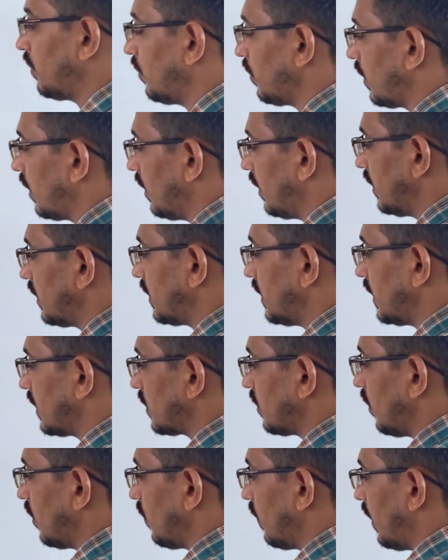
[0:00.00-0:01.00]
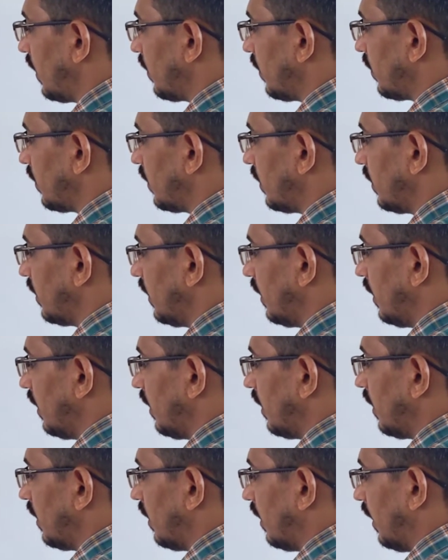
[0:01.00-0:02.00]
two colors. That's called what? Your
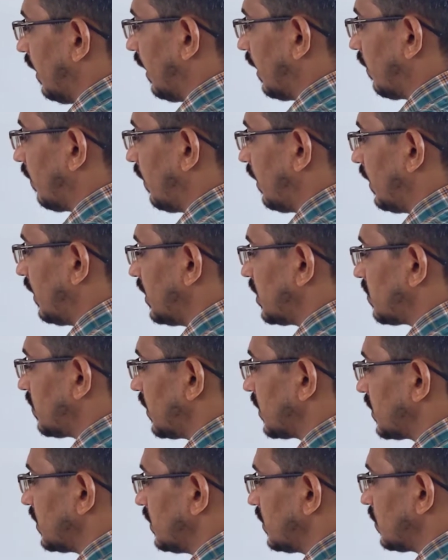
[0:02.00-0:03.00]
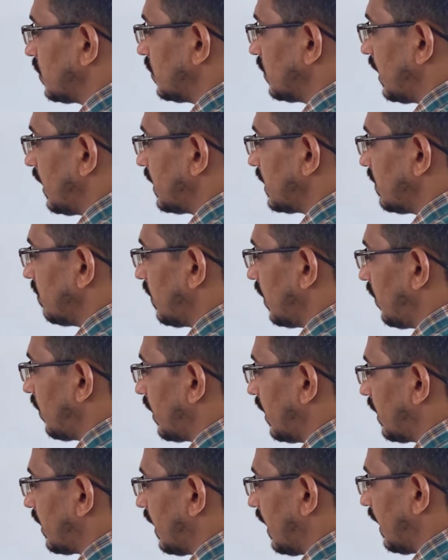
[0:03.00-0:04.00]
angular dispersion. So that simply you
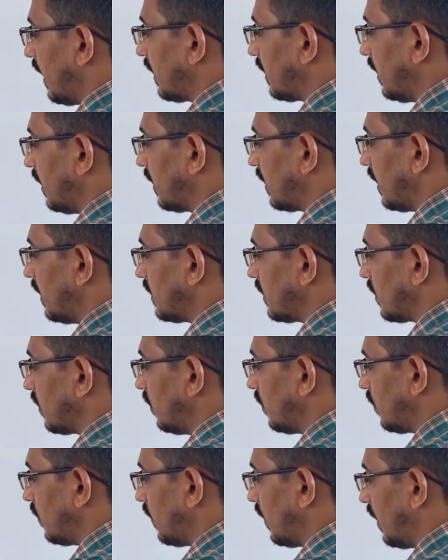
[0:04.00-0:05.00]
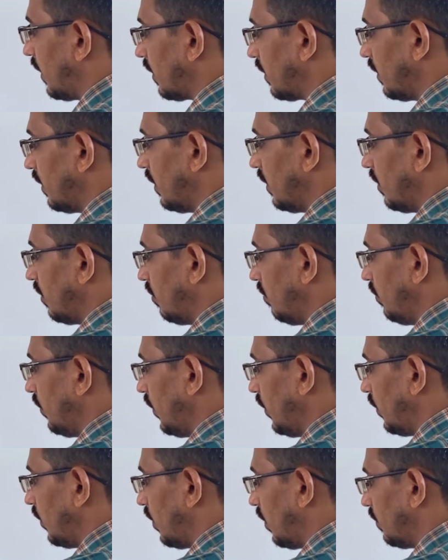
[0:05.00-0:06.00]
can write like theta is equal to what?
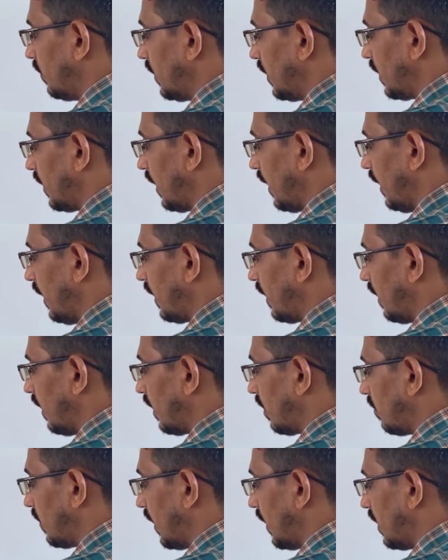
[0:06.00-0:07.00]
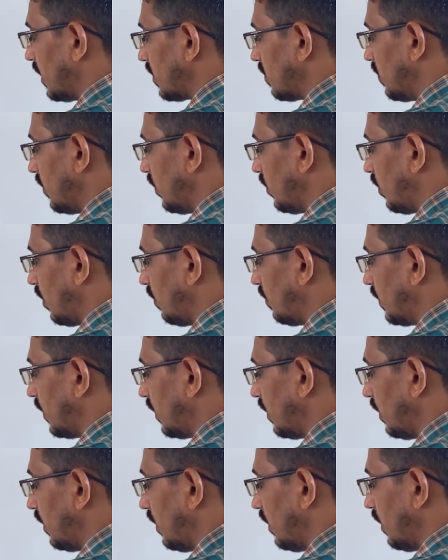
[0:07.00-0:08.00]
Mu of the red color minus mu of
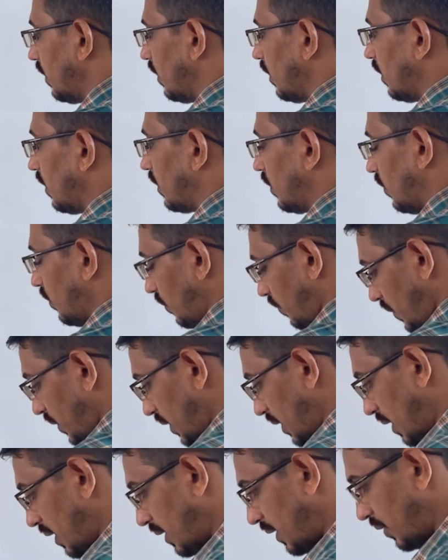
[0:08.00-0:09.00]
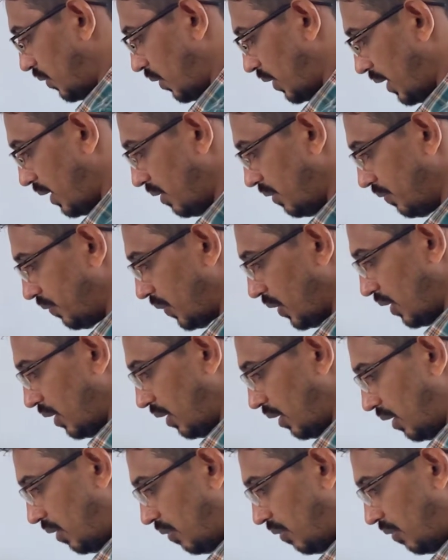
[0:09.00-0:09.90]
the, no, which color they're talking?